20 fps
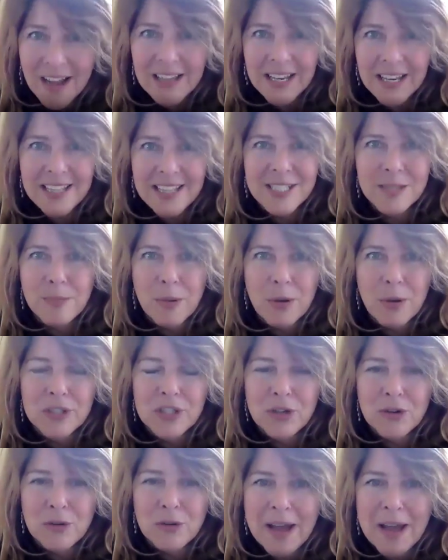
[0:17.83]
I last spoke
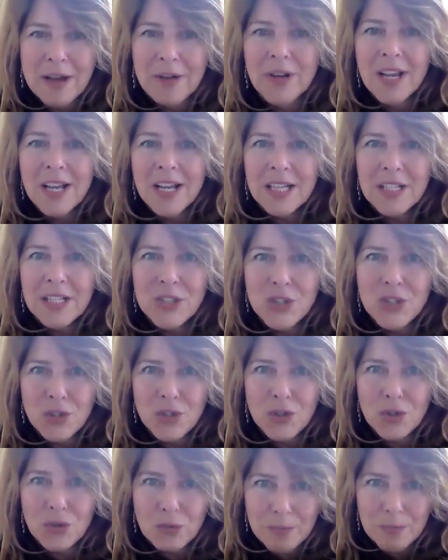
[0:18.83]
to you about
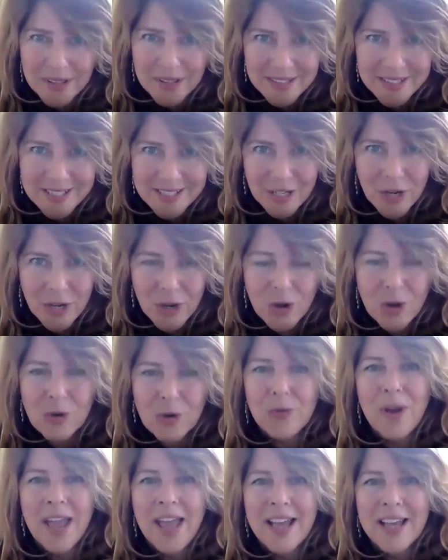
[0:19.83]
2 months
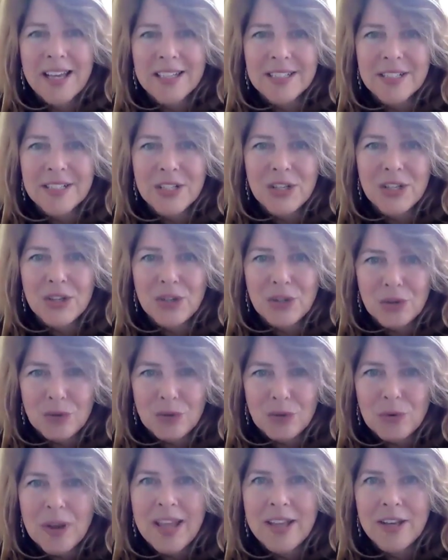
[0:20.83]
ago, and
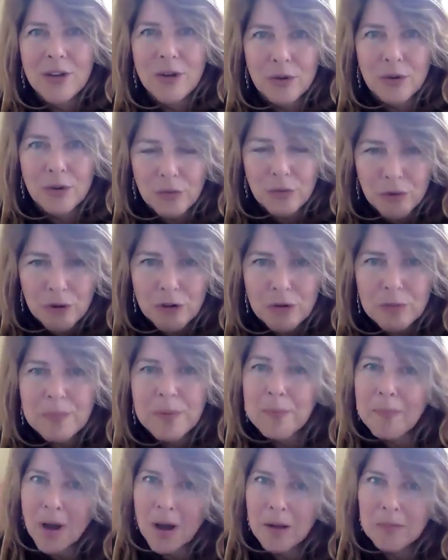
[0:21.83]
you and your group,
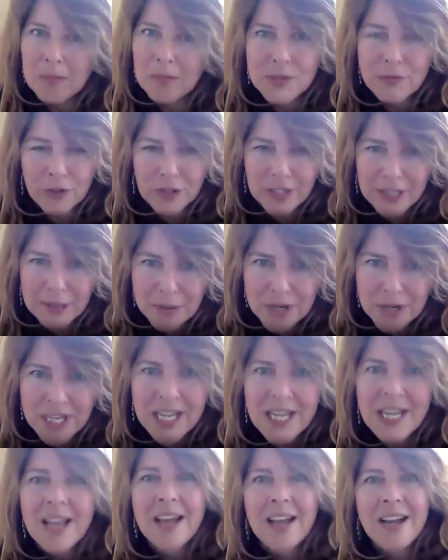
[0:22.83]
Moms for
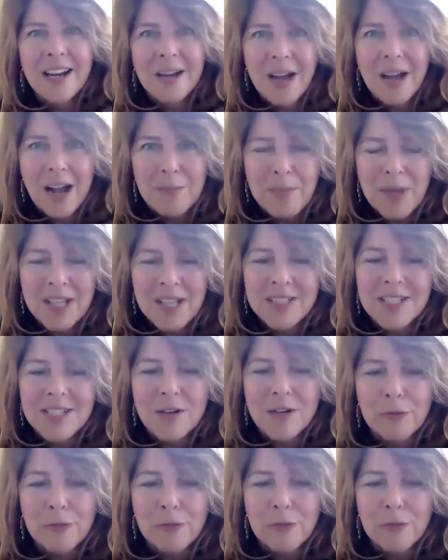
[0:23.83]
Liberty, based in
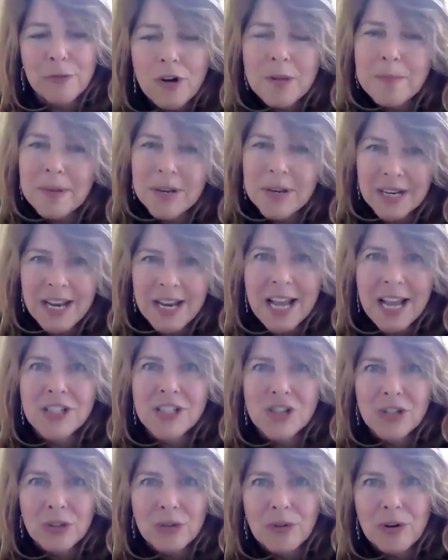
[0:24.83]
Florida, but a
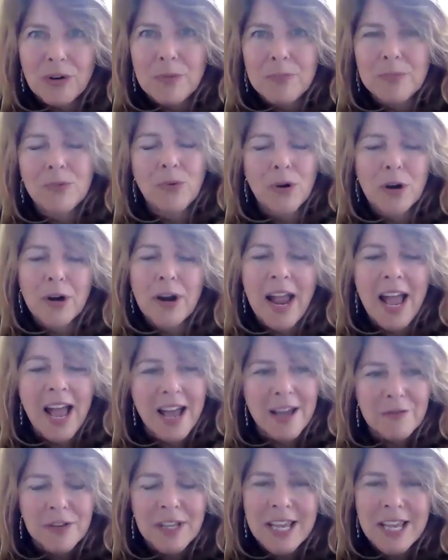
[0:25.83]
national group, were
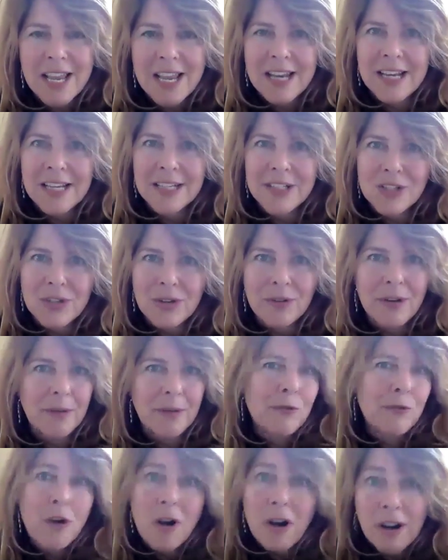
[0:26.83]
advocating
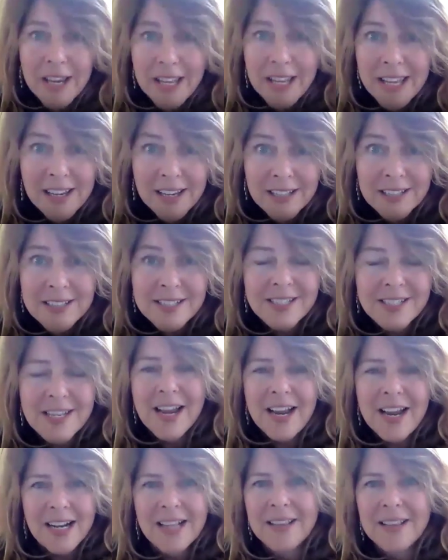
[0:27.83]
for our kids
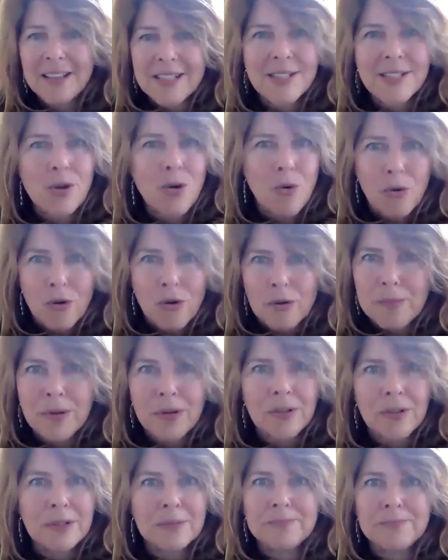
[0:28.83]
in this
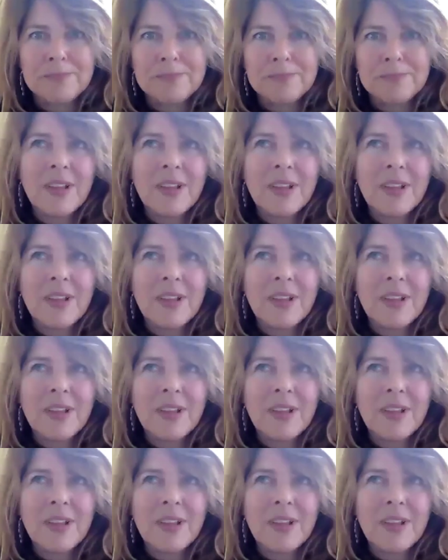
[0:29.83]
horrible